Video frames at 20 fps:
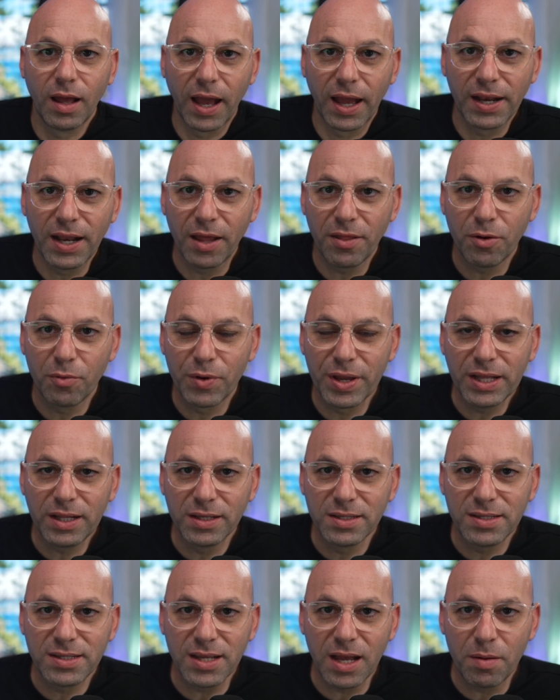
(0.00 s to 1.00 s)
Another
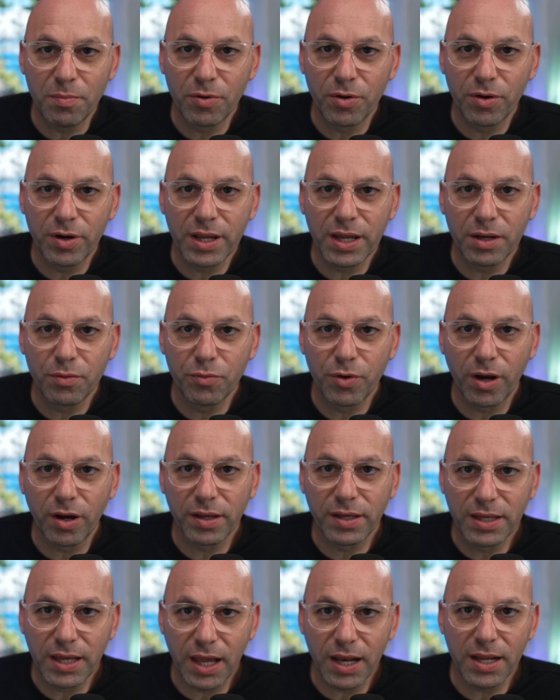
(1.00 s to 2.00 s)
weekly summary, and we're
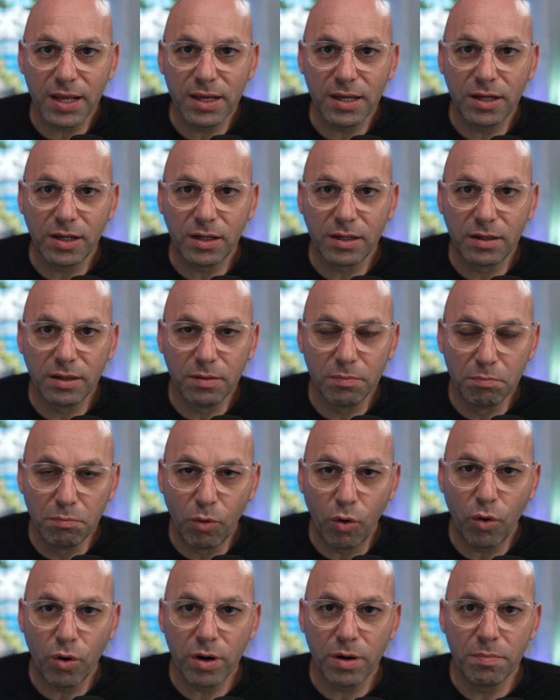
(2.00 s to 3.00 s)
getting
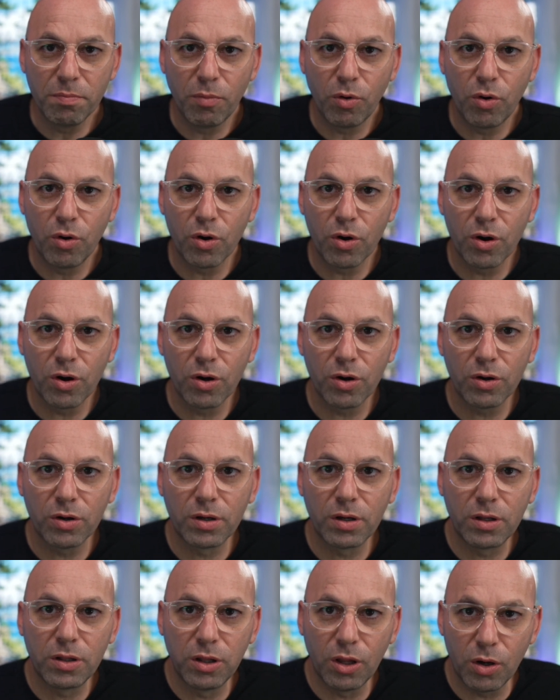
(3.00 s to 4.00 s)
more and more
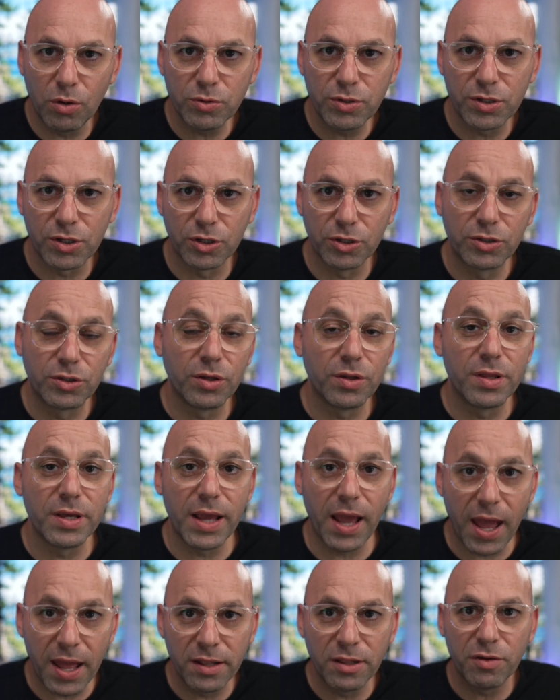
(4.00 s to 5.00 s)
closer to
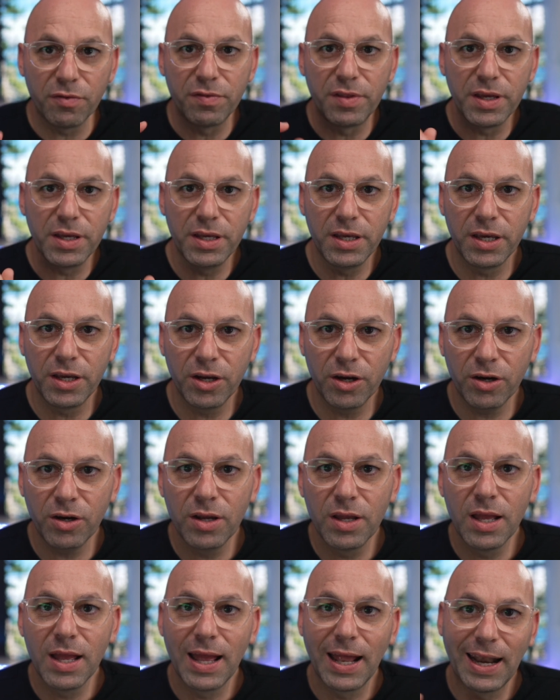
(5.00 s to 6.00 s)
the end of the year.
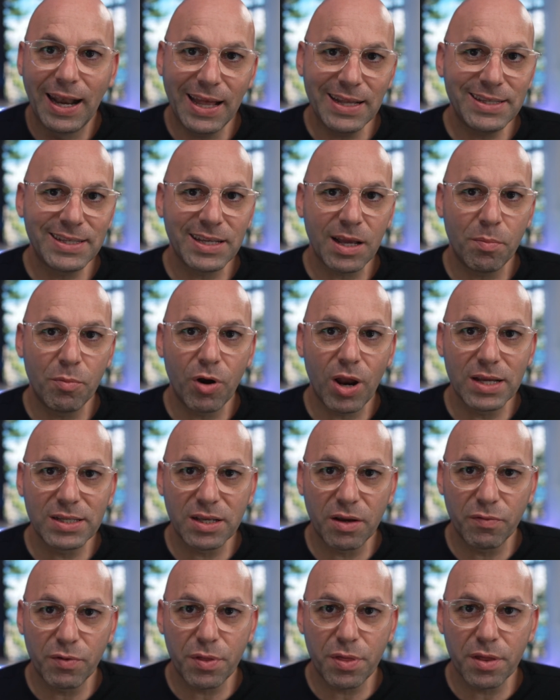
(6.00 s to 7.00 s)
Let's summarize
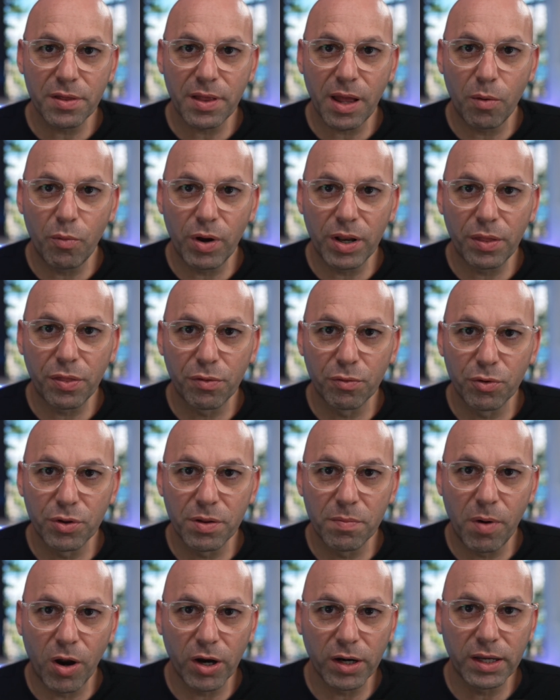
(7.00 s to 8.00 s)
everything that went through in the
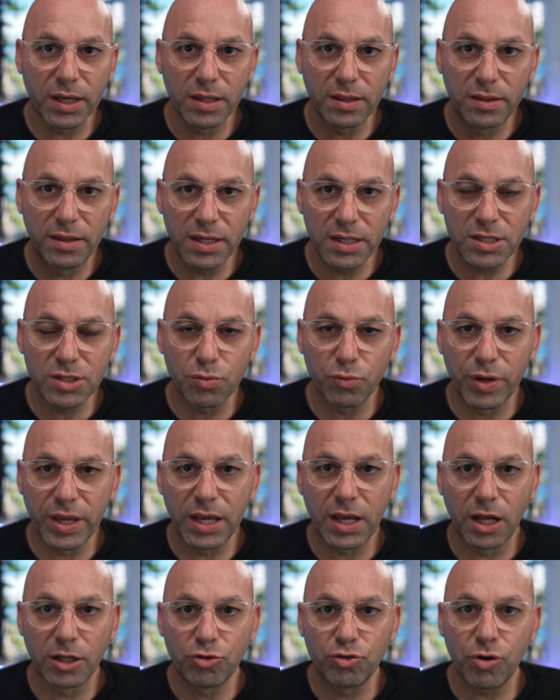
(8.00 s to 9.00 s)
market this
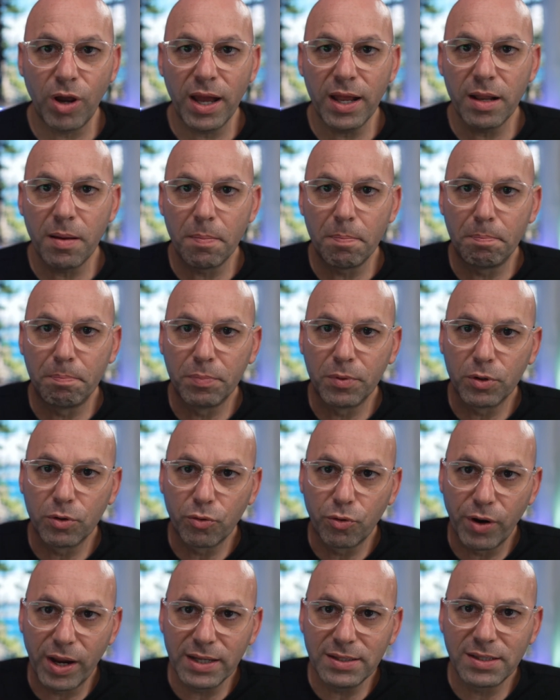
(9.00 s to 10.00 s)
week. I'll try to
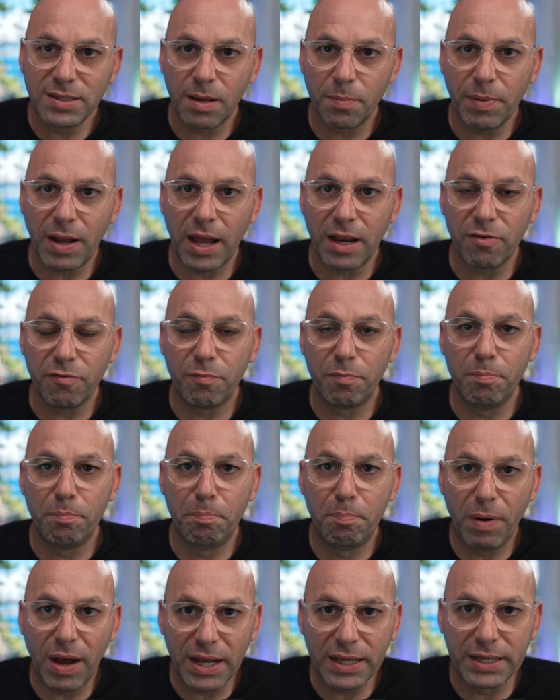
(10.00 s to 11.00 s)
create some kind
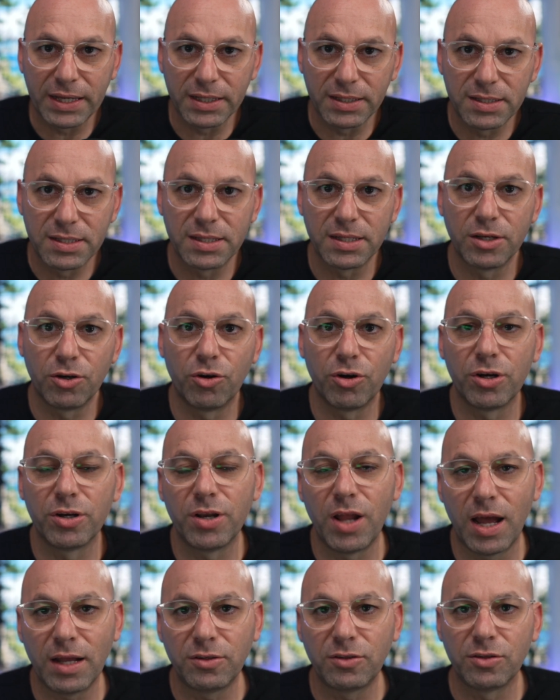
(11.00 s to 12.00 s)
of buckets in order
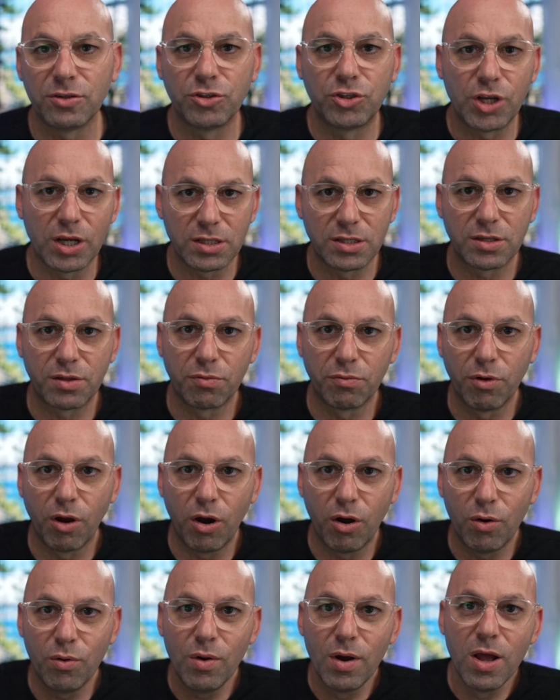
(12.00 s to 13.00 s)
not to just
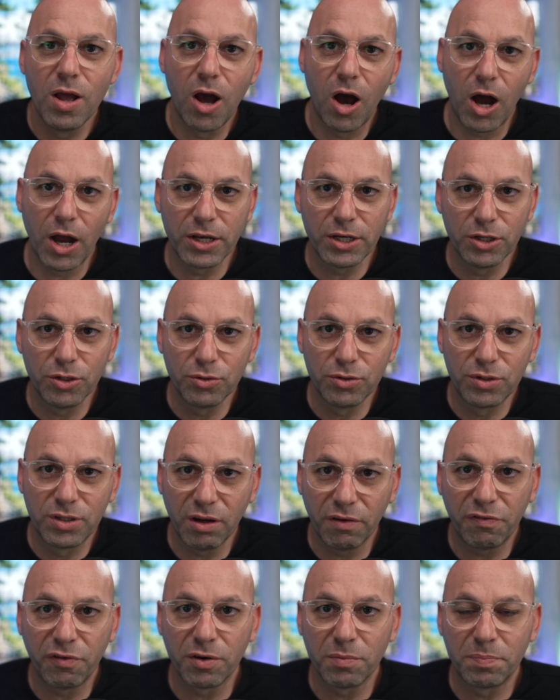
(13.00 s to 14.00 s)
throw on you
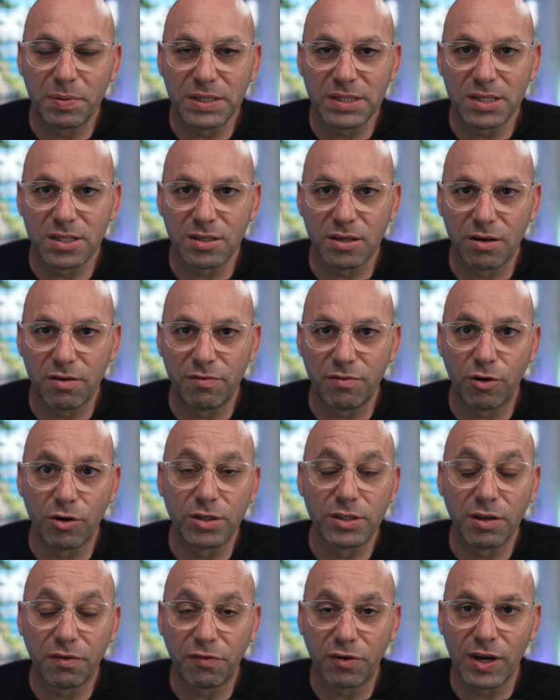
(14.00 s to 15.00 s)
different pieces of or
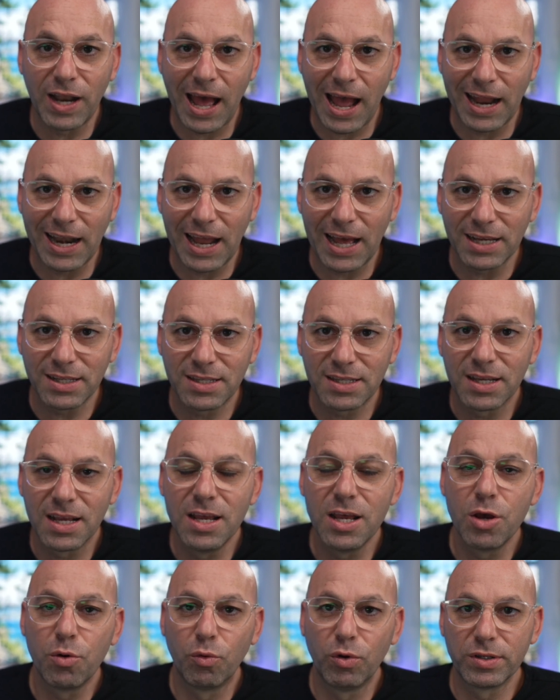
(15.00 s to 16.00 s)
different highlights.
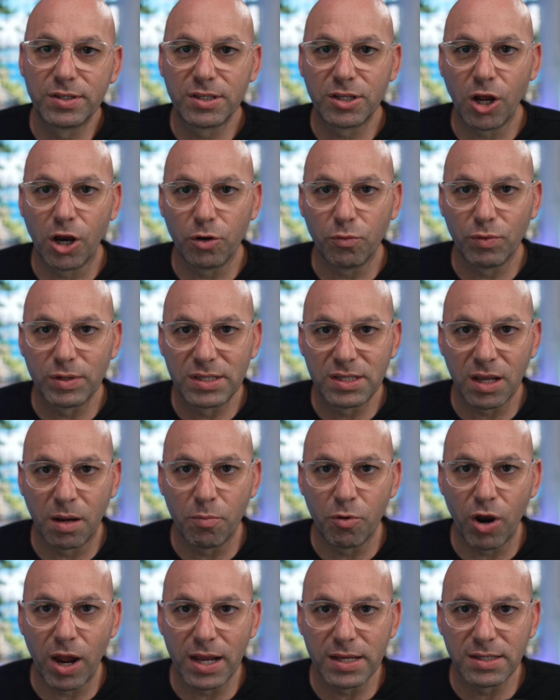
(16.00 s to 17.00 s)
We'll start with
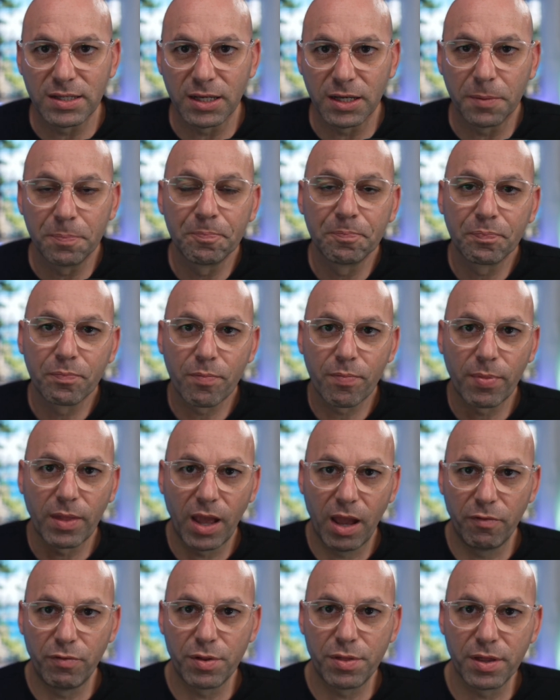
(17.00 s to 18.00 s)
summarizing
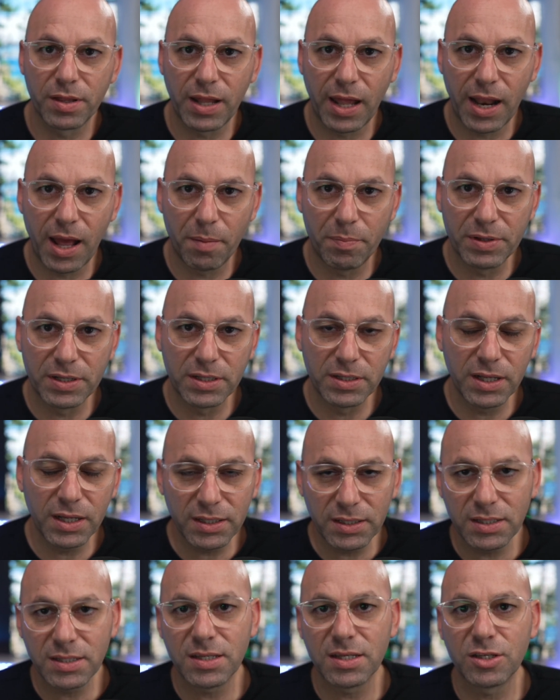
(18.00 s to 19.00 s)
everything that happened in the
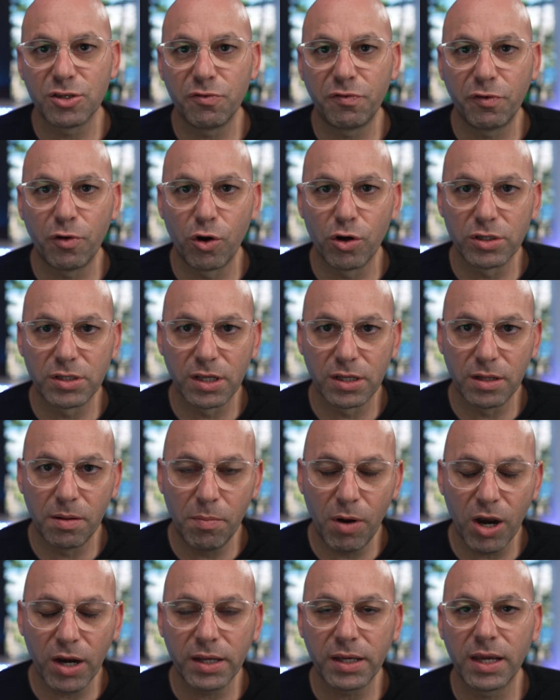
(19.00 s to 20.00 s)
indices, of course, in the
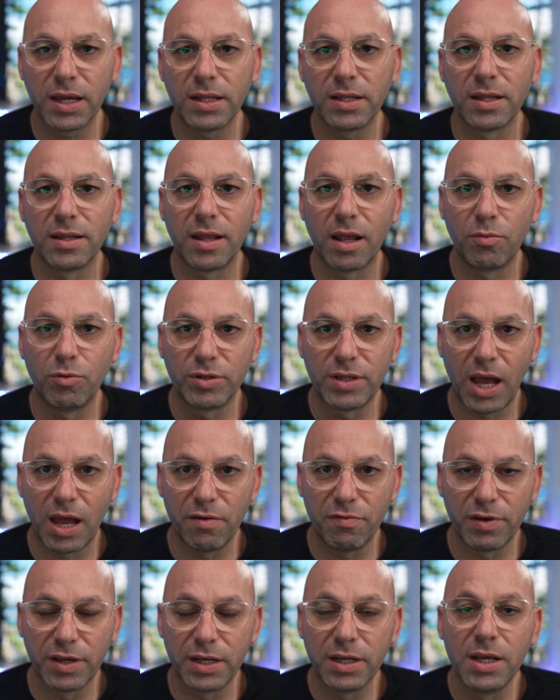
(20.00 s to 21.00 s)
market, and then we'll
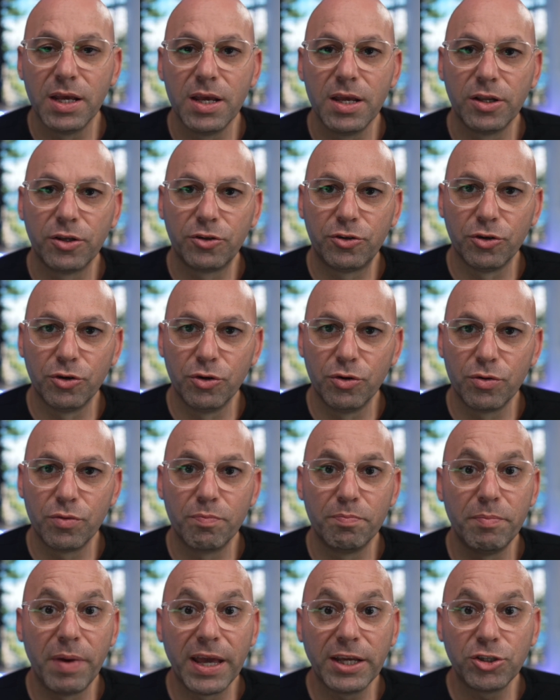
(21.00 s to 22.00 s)
dive into
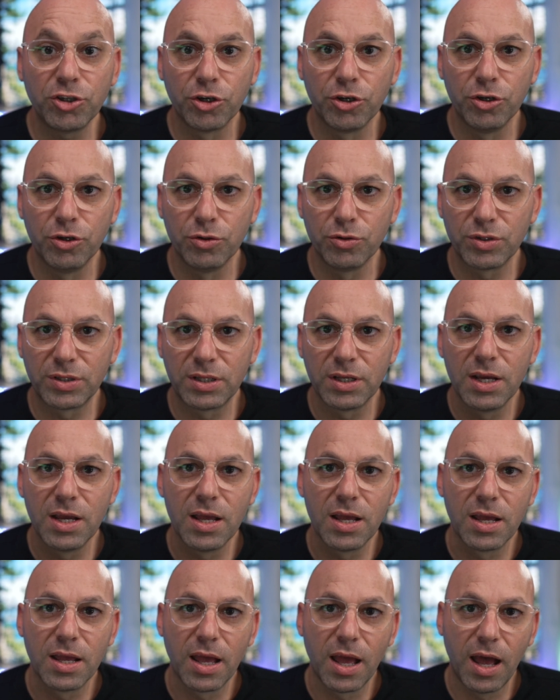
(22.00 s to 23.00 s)
major news
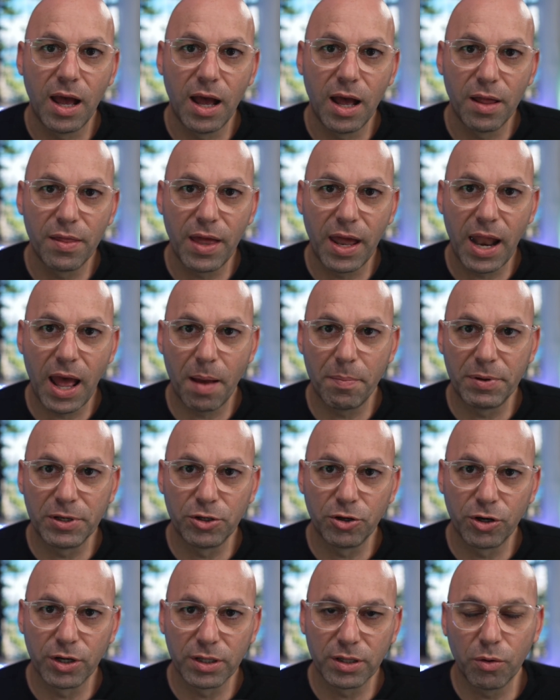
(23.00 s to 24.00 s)
that happened
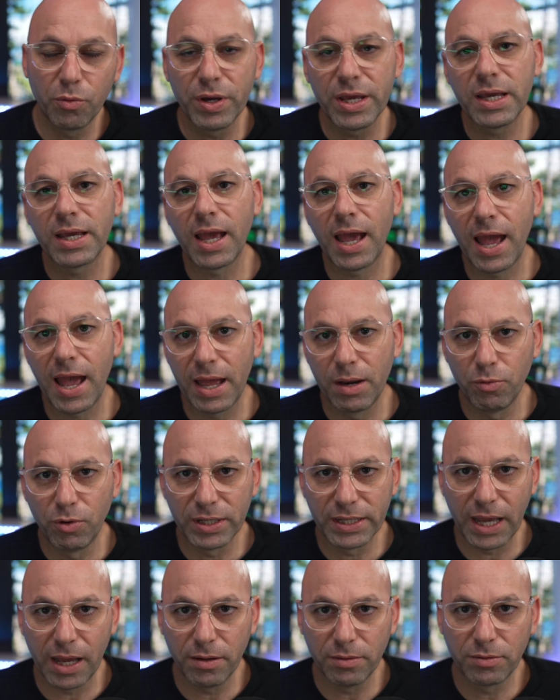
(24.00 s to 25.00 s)
during the week, and we'll
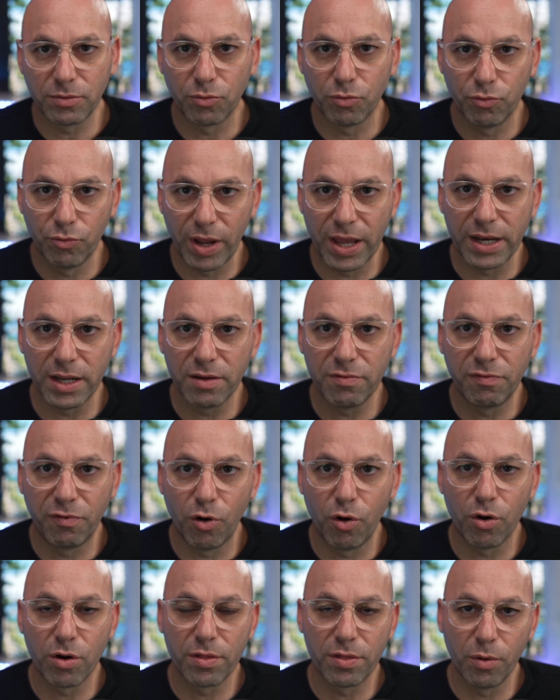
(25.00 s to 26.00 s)
get ready
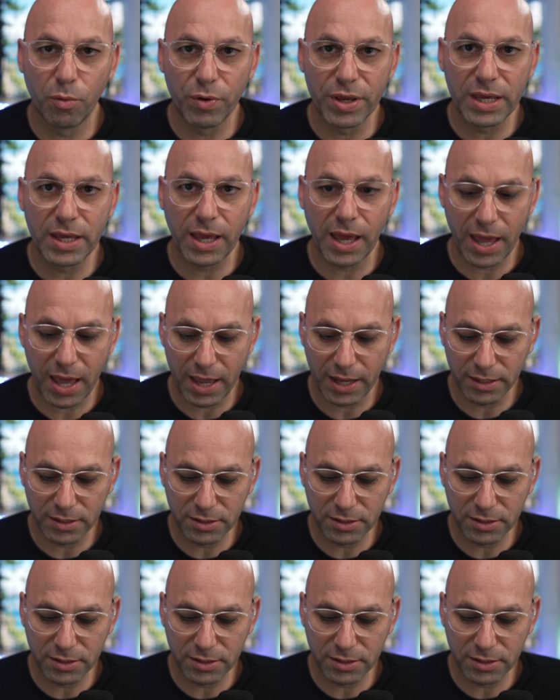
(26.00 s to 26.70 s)
for the week ahead.